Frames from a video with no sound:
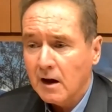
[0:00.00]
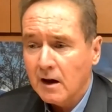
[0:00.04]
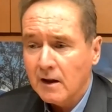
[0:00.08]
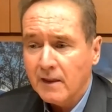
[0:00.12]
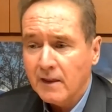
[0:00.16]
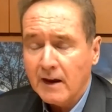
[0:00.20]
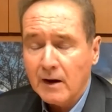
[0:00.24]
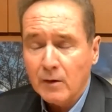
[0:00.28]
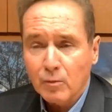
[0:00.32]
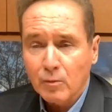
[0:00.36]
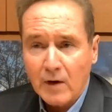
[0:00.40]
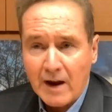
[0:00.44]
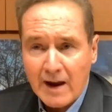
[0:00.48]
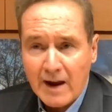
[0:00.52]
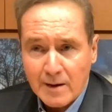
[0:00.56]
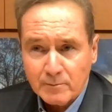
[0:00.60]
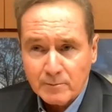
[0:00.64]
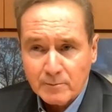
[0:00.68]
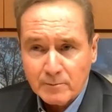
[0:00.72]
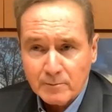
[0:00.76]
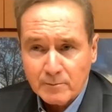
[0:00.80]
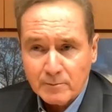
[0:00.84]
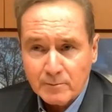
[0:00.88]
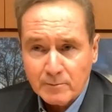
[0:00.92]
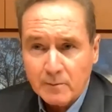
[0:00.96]
They
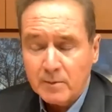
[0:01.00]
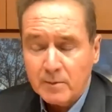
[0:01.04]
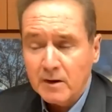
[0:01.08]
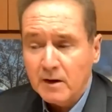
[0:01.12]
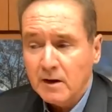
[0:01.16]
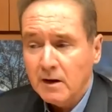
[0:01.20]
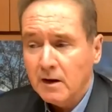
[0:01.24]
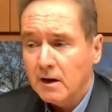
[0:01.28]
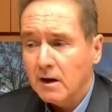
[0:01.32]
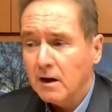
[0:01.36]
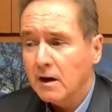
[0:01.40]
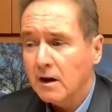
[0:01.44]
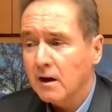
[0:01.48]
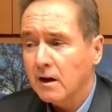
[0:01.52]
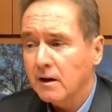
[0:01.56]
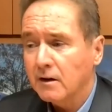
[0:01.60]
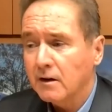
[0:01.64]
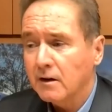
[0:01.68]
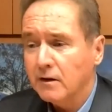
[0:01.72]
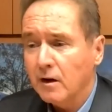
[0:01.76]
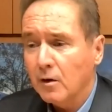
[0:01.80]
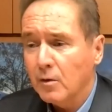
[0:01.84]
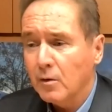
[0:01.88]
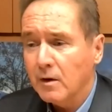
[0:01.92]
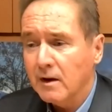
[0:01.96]
ramped up,
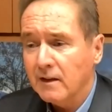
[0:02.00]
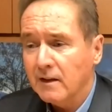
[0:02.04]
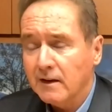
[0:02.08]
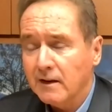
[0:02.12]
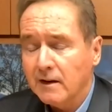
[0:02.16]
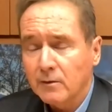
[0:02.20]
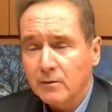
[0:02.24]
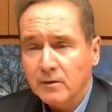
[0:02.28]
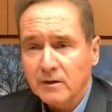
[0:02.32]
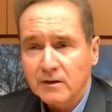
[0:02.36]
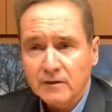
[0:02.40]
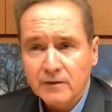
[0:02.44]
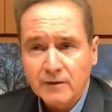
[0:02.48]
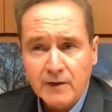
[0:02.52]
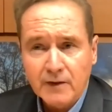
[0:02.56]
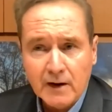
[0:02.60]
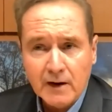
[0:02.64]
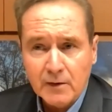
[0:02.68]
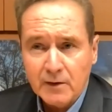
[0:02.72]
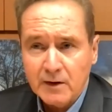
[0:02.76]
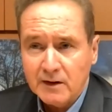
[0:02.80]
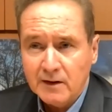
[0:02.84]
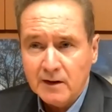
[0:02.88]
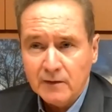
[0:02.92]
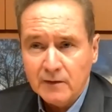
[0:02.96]
knowing that it was
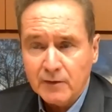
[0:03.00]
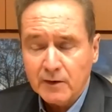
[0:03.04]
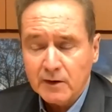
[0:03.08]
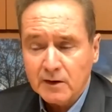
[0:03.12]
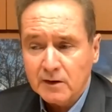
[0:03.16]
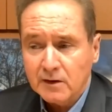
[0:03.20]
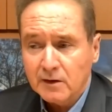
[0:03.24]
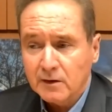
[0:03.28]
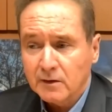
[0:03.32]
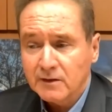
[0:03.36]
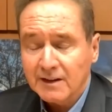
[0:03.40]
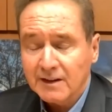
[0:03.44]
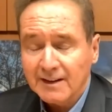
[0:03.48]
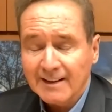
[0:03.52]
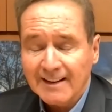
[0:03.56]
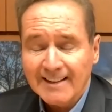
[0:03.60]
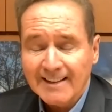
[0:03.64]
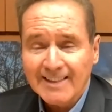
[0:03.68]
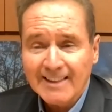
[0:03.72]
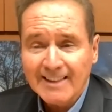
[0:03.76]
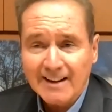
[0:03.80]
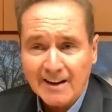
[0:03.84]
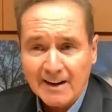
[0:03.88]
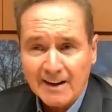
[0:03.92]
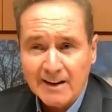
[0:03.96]
very difficult to get
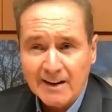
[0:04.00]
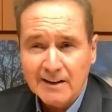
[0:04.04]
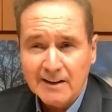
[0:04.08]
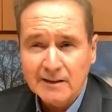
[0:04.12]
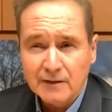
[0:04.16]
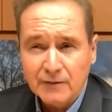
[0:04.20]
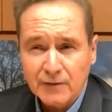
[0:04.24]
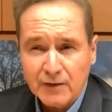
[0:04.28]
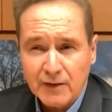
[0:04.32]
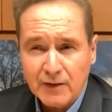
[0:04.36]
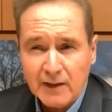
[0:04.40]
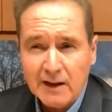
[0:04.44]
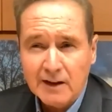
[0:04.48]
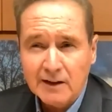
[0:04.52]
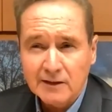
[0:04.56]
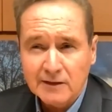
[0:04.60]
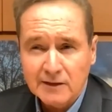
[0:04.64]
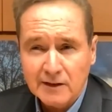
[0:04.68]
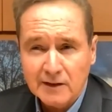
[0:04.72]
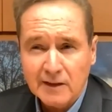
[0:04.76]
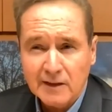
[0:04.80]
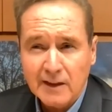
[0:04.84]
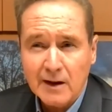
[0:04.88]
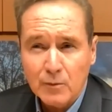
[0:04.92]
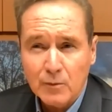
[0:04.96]
the kinds of things
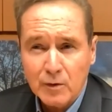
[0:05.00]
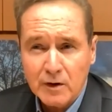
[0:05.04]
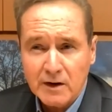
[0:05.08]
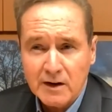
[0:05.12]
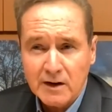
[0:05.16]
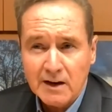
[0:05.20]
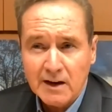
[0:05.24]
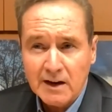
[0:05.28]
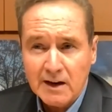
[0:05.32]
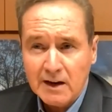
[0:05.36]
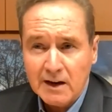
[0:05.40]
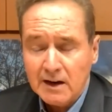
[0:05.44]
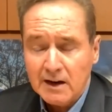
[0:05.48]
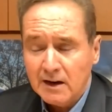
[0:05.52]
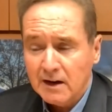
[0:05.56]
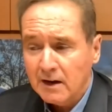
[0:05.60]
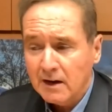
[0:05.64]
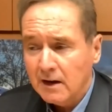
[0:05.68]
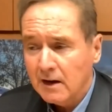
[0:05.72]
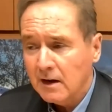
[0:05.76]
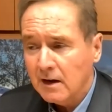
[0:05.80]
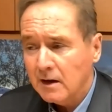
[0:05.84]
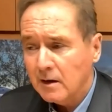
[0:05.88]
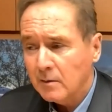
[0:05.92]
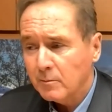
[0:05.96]
that they would need,
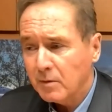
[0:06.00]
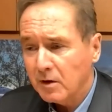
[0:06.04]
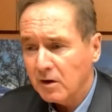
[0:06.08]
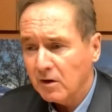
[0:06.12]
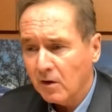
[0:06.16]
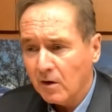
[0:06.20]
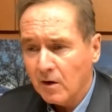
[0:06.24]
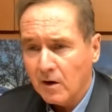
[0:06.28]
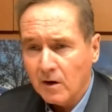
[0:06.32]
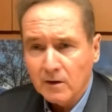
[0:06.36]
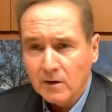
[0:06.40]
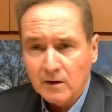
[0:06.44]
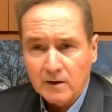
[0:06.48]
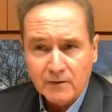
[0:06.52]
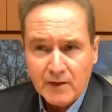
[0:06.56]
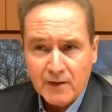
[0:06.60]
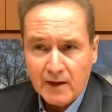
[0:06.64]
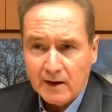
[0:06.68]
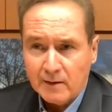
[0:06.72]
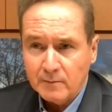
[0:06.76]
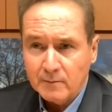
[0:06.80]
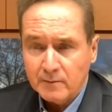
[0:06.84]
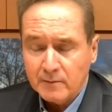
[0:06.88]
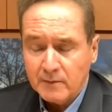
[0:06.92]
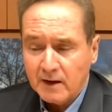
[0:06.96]
but all of
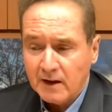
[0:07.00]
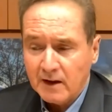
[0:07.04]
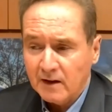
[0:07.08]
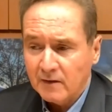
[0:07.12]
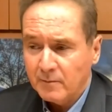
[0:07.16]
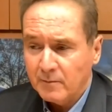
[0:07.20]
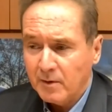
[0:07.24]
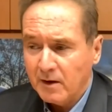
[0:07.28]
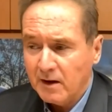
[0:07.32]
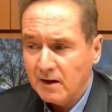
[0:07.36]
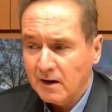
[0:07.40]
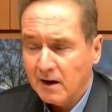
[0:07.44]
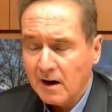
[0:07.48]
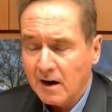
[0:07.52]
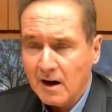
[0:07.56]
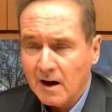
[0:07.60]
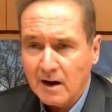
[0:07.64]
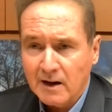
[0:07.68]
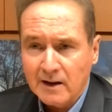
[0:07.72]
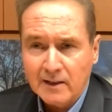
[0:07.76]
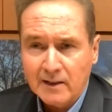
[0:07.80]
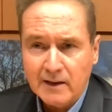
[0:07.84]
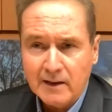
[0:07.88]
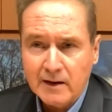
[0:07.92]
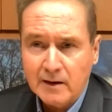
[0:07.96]
them have been
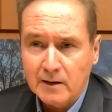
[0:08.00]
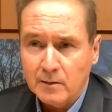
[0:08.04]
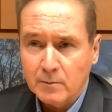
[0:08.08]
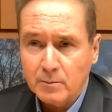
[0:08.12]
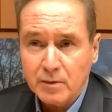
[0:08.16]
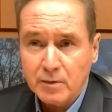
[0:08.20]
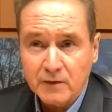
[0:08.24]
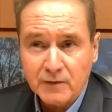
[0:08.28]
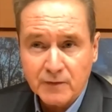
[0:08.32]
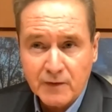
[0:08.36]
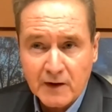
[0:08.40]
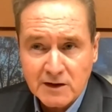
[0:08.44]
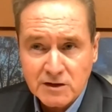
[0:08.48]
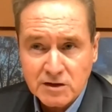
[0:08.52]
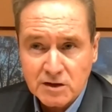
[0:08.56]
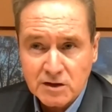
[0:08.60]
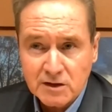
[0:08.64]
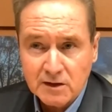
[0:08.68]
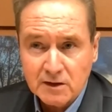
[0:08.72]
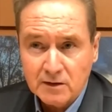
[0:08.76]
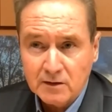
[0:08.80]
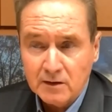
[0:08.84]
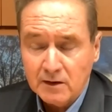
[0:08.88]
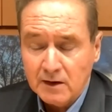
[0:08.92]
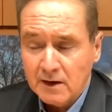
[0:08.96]
highly
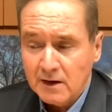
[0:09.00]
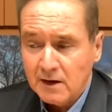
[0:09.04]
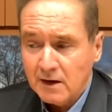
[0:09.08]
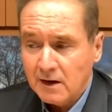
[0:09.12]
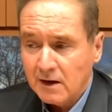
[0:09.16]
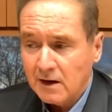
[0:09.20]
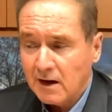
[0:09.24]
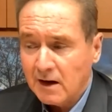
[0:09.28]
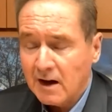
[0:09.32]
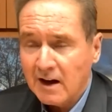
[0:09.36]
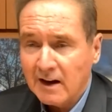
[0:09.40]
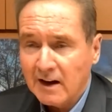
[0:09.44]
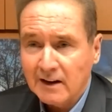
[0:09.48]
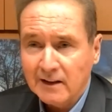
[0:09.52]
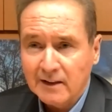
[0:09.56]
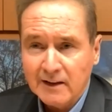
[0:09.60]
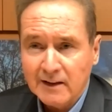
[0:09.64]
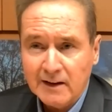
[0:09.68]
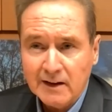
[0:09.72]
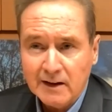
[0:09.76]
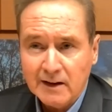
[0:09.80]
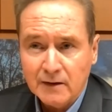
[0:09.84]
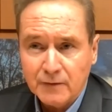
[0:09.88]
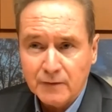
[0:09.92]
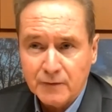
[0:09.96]
professional,
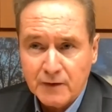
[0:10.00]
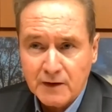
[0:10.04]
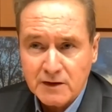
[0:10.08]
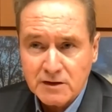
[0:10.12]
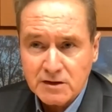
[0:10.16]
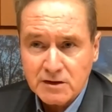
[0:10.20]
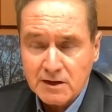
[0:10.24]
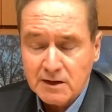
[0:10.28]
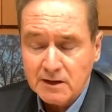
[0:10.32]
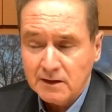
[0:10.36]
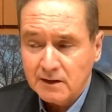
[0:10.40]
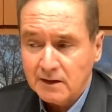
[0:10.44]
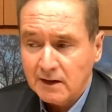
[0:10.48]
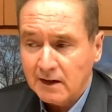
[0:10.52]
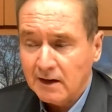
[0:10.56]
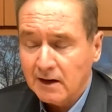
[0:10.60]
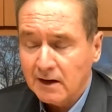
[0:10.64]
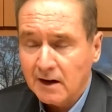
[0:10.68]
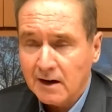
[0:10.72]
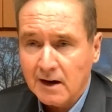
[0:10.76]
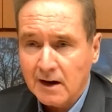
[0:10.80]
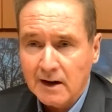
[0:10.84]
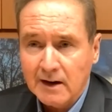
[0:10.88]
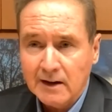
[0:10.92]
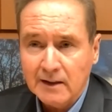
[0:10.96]
highly efficient, and
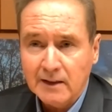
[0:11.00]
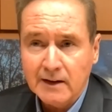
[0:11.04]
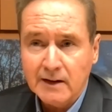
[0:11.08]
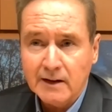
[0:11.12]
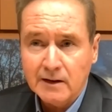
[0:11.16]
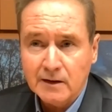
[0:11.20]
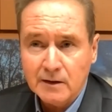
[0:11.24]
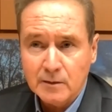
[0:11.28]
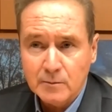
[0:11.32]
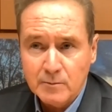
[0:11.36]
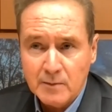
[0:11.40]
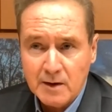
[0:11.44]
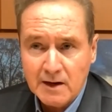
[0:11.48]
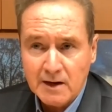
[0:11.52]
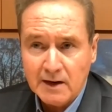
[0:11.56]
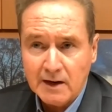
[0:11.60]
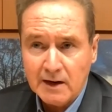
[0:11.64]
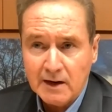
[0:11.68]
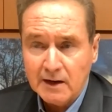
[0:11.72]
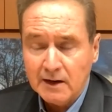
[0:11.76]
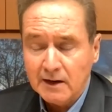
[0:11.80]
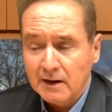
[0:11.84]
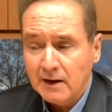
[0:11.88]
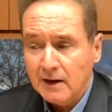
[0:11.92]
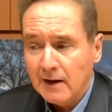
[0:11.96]
highly
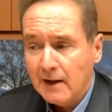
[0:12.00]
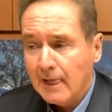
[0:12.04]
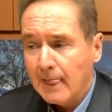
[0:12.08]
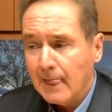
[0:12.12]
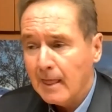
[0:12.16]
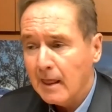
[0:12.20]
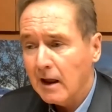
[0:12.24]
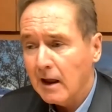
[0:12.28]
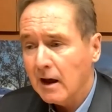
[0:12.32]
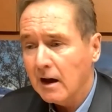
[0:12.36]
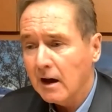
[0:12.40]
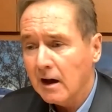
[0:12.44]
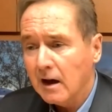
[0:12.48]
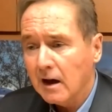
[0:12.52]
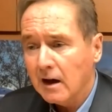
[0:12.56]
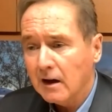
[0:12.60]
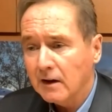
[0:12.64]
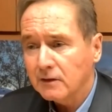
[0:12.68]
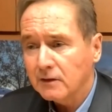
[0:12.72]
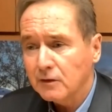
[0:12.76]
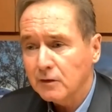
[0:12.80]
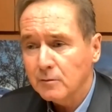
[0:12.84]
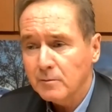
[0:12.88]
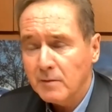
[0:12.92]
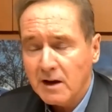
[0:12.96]
committed
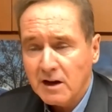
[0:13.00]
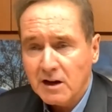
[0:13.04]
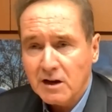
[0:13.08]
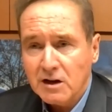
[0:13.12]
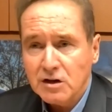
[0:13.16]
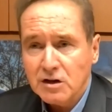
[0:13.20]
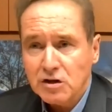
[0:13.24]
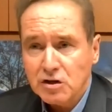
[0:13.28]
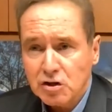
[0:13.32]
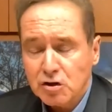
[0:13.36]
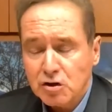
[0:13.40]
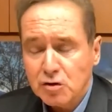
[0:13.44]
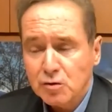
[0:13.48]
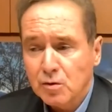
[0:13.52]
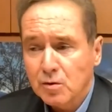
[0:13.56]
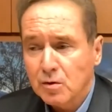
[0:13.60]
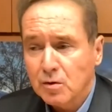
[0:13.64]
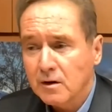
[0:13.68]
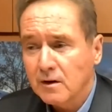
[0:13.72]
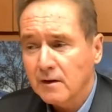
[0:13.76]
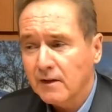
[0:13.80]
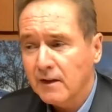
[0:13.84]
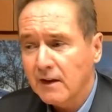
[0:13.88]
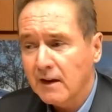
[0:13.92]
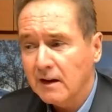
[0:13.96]
to making
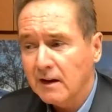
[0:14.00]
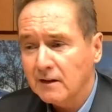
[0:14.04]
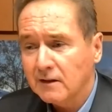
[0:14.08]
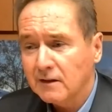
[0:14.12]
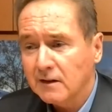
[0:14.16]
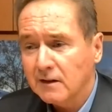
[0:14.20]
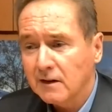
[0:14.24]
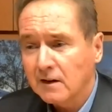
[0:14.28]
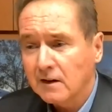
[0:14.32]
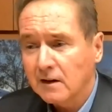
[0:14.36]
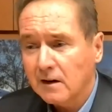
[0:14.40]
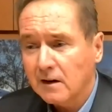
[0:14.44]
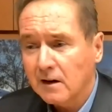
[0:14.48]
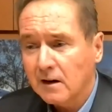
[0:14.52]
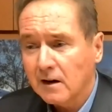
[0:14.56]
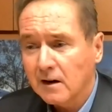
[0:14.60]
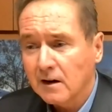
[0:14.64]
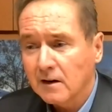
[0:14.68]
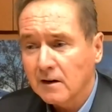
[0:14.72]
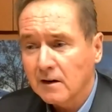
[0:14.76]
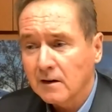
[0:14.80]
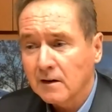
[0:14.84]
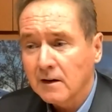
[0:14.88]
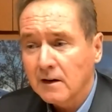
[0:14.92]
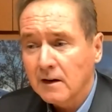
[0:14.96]
sure that
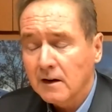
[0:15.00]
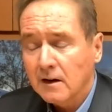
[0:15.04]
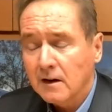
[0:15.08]
our